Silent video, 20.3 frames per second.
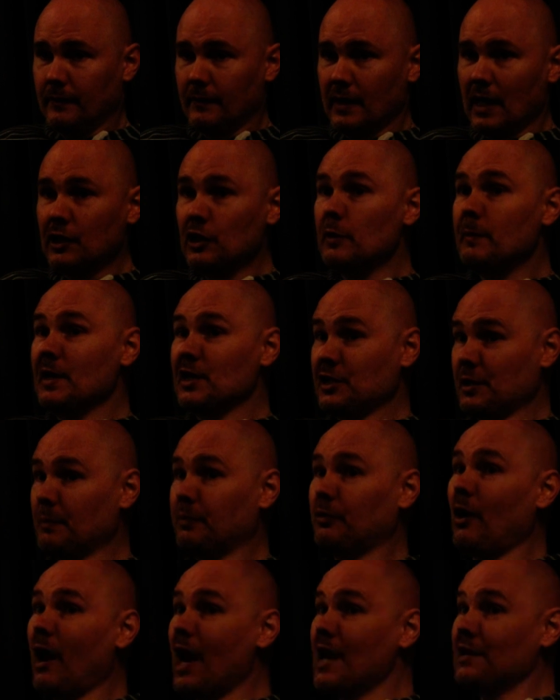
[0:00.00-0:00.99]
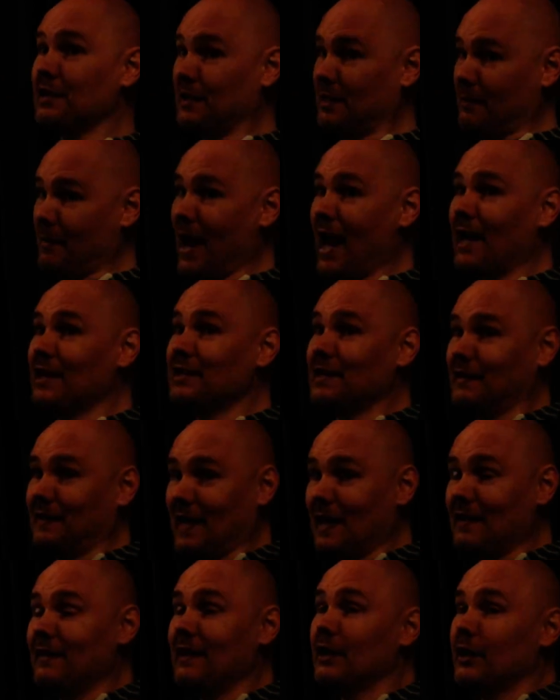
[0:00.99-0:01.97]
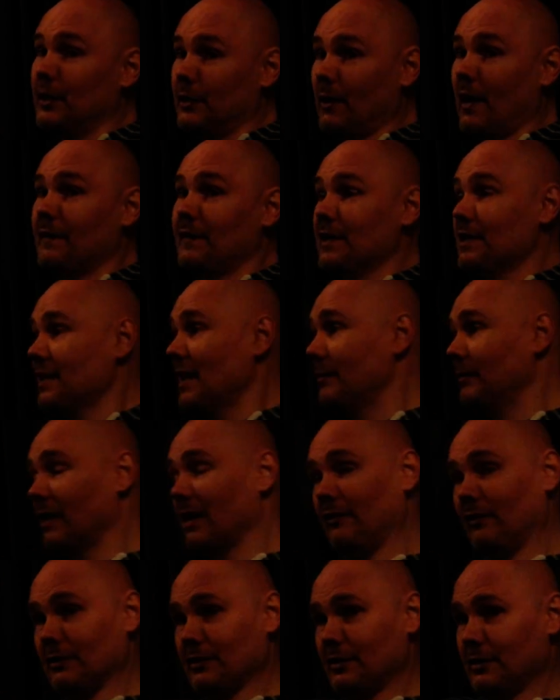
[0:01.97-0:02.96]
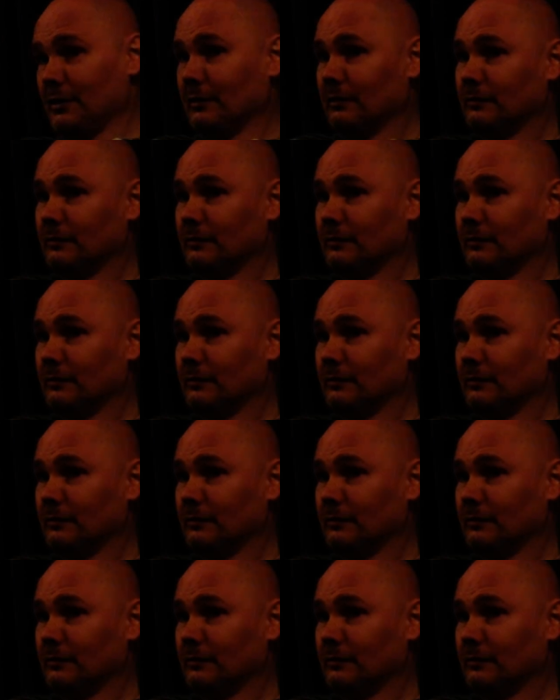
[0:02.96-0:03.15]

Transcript: And you'd be surprised the bands that they think you're on the same level to.